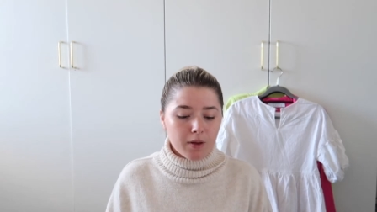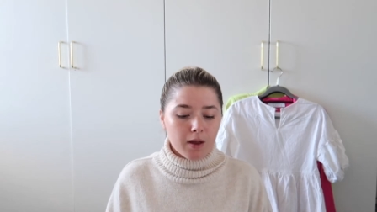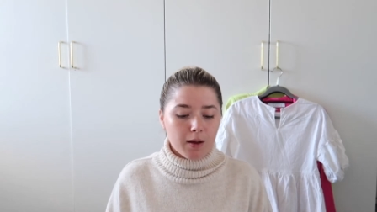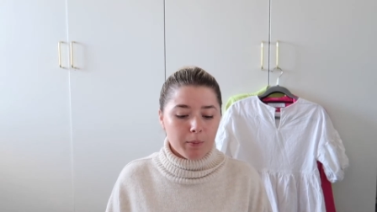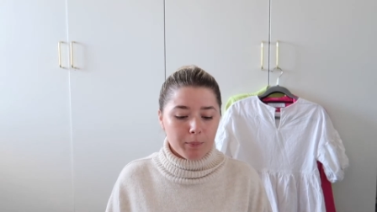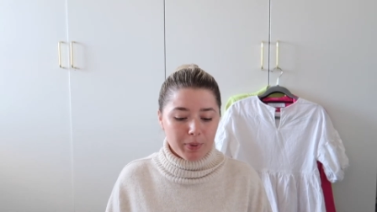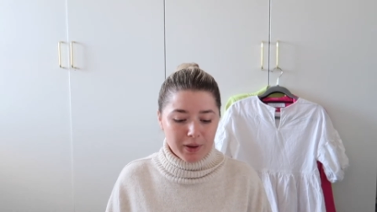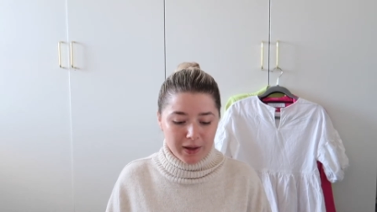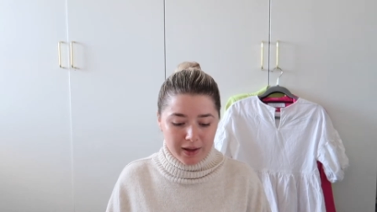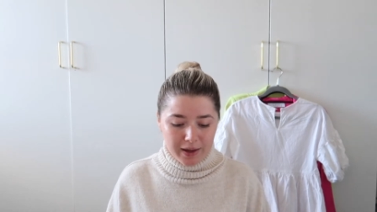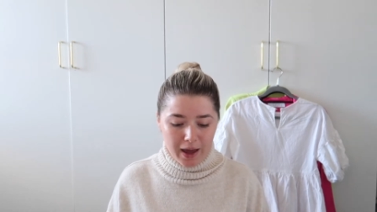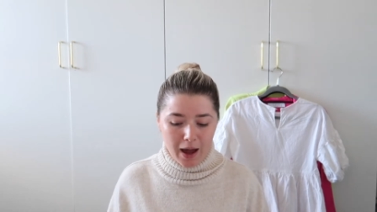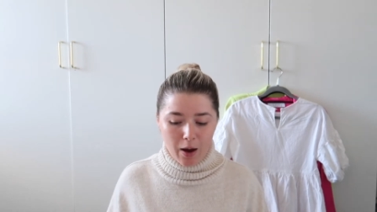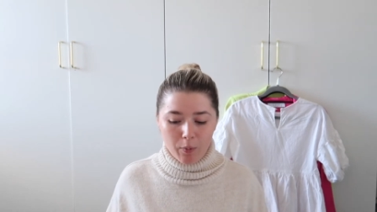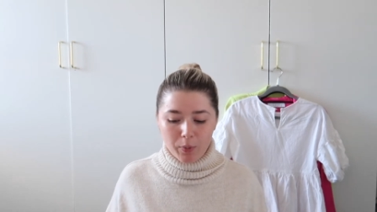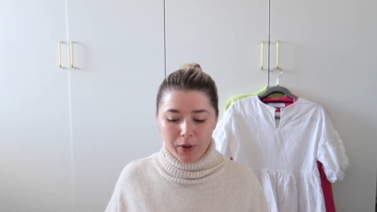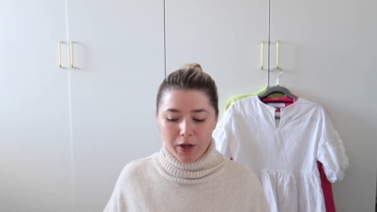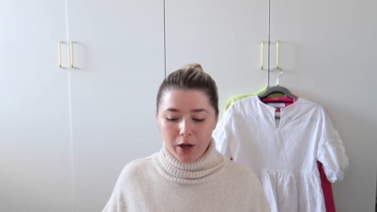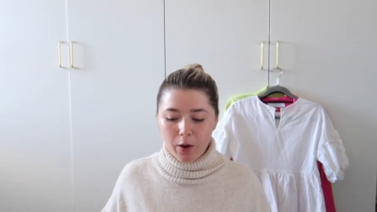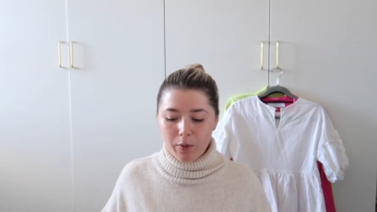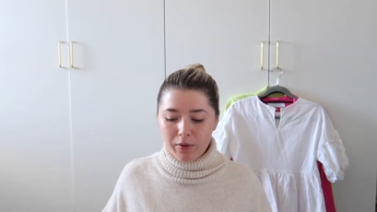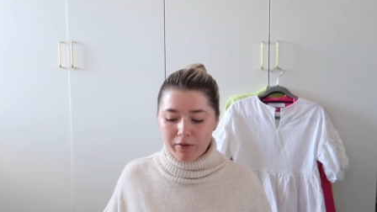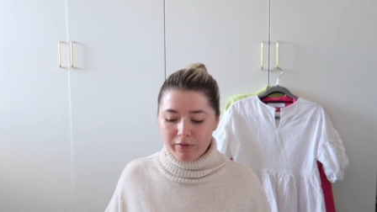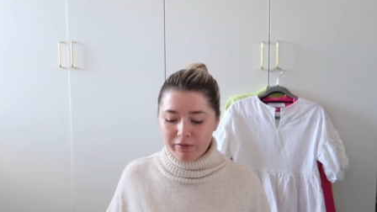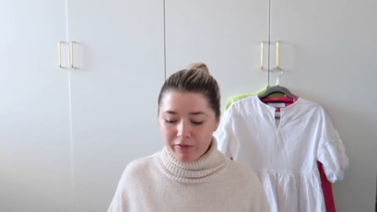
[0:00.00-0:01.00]
But yeah, we
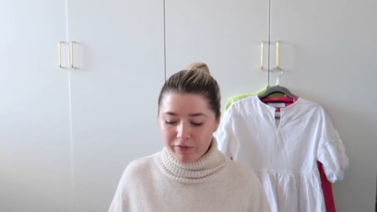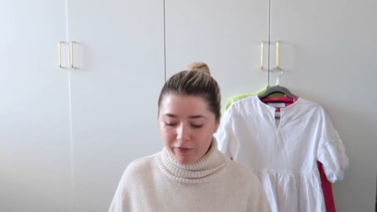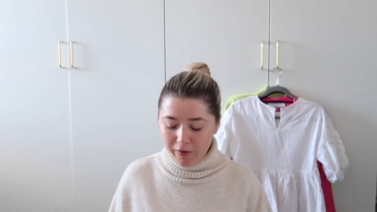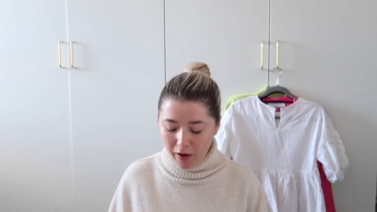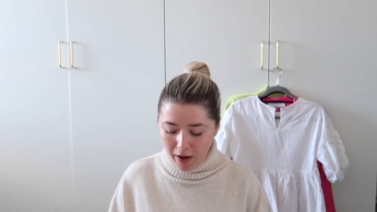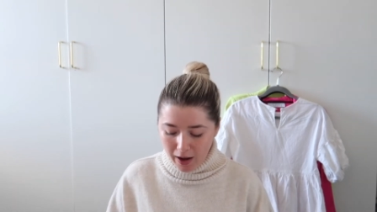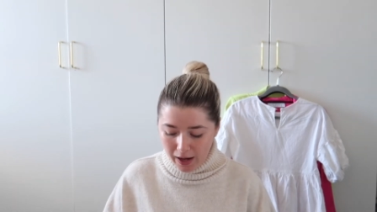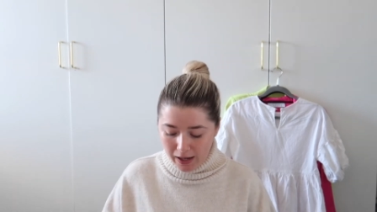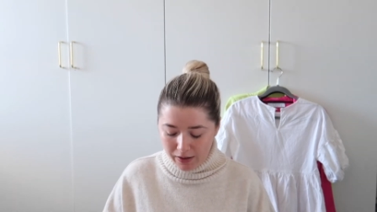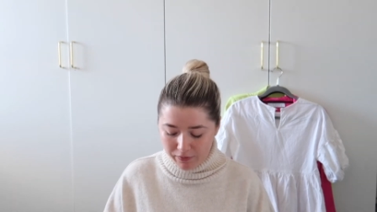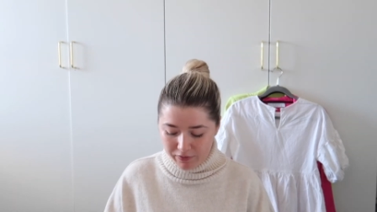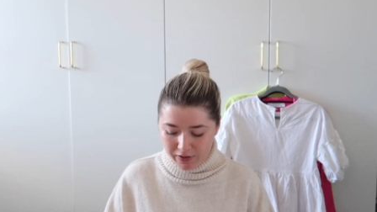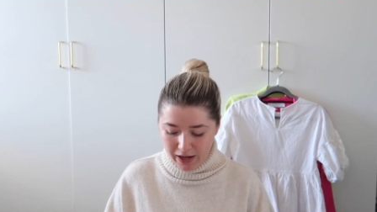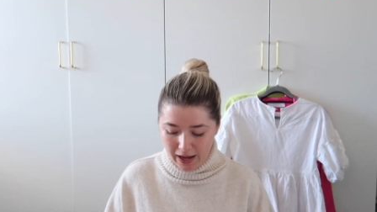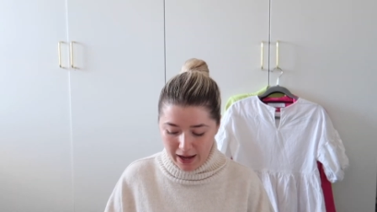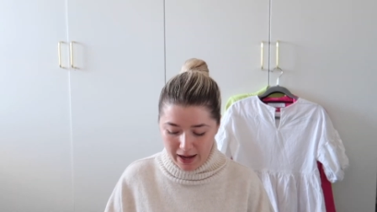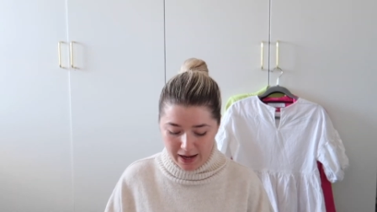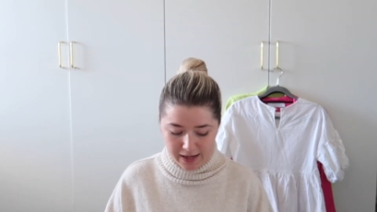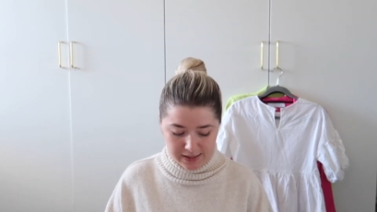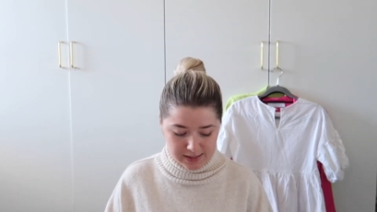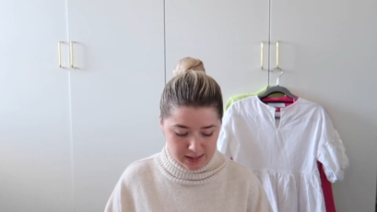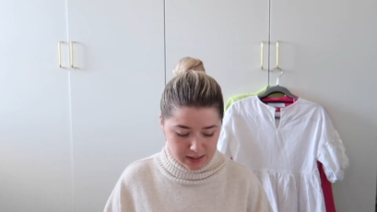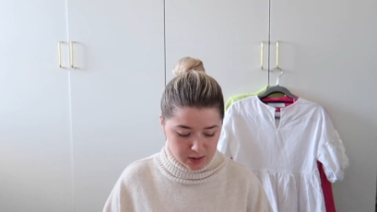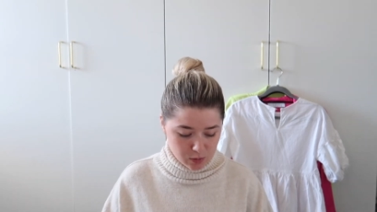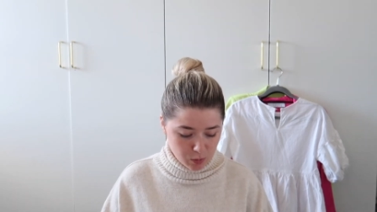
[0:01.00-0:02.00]
go in 5
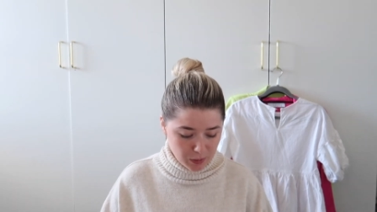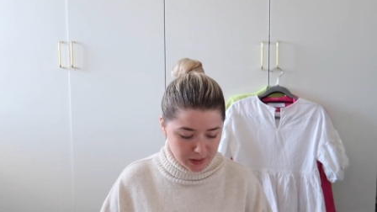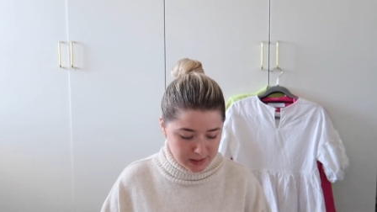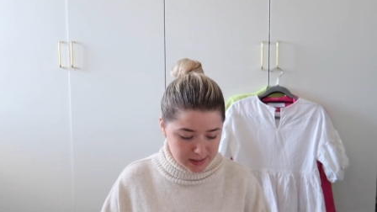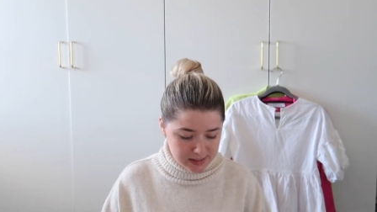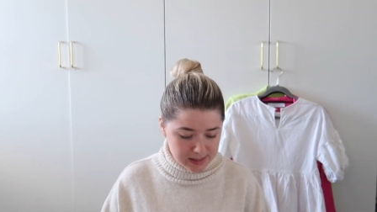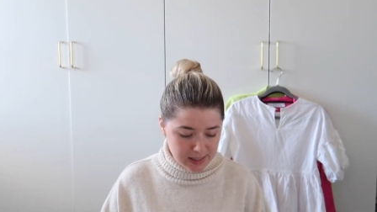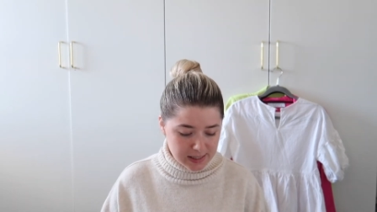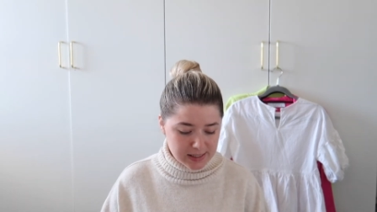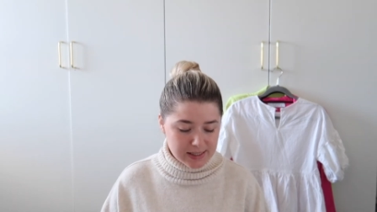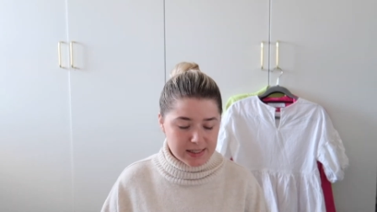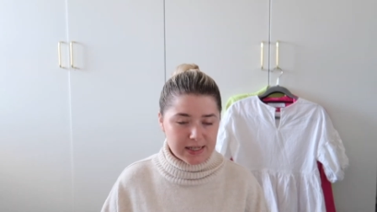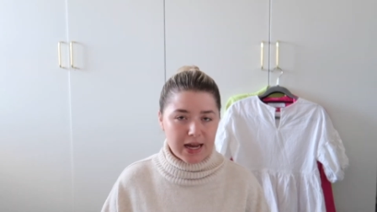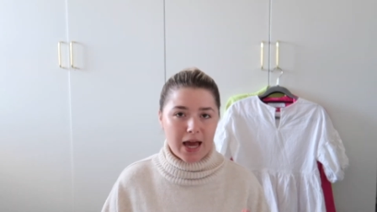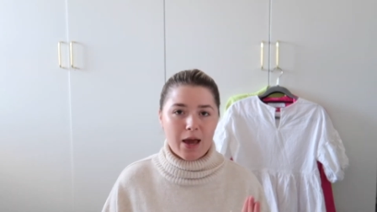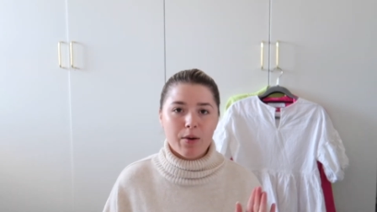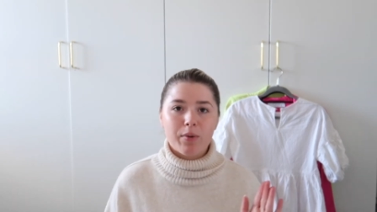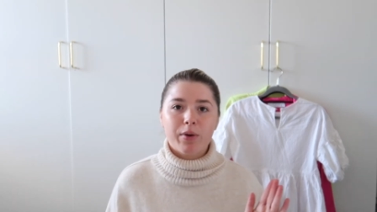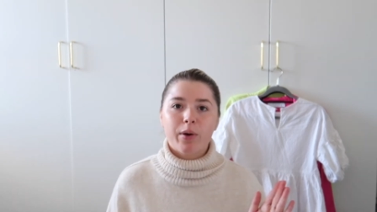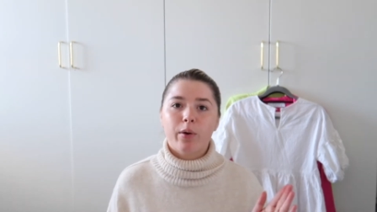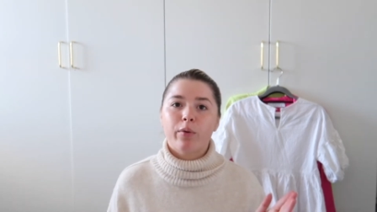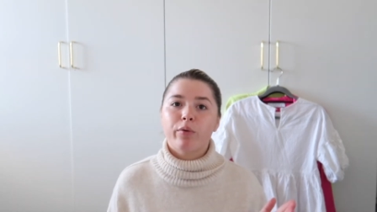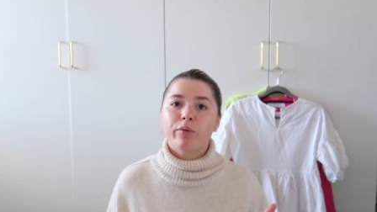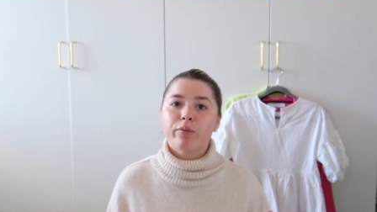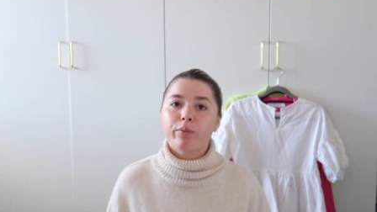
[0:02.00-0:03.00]
days. It's Wednesday today, we
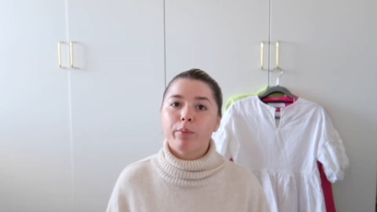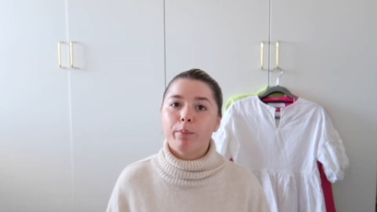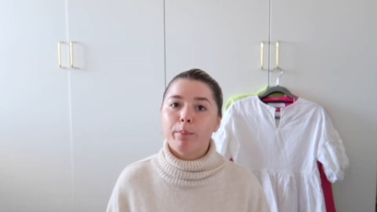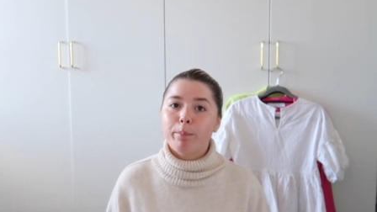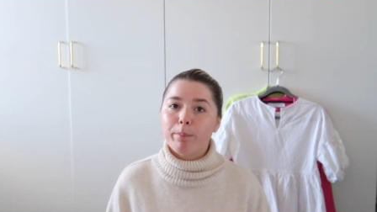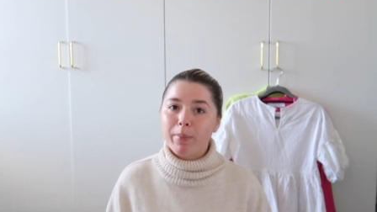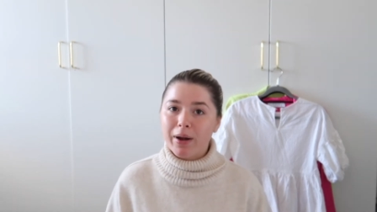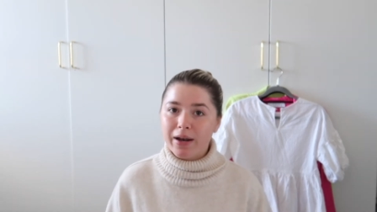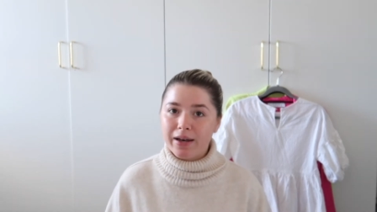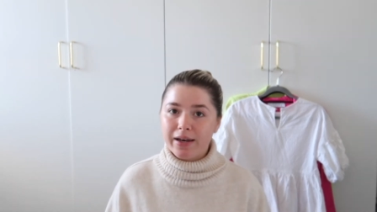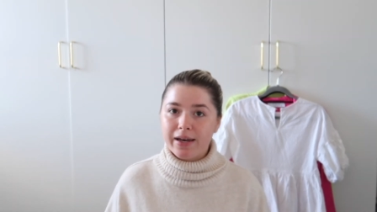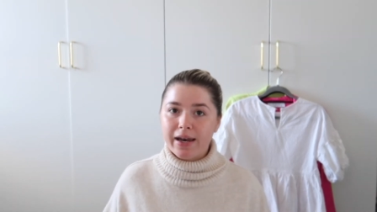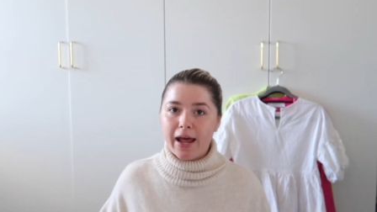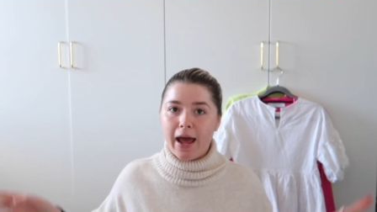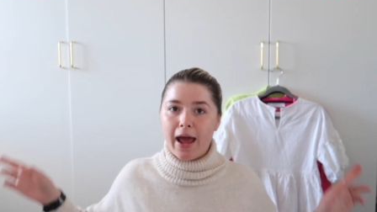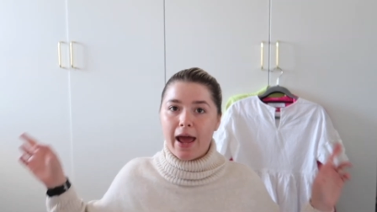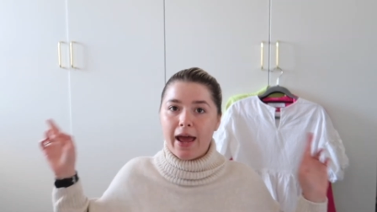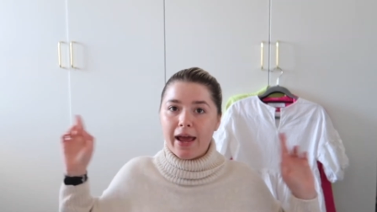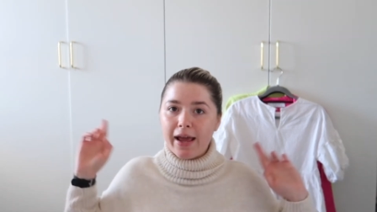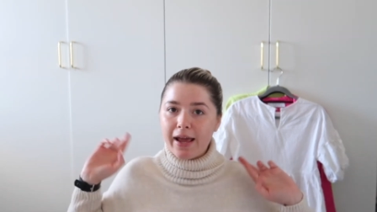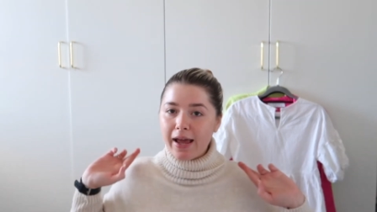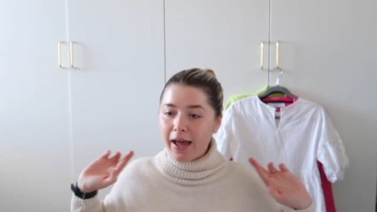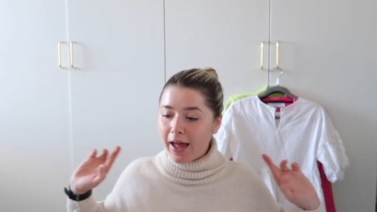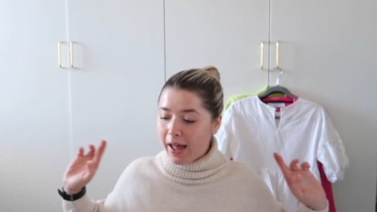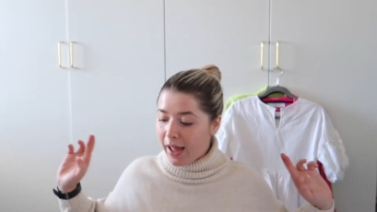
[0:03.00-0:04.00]
go on Monday.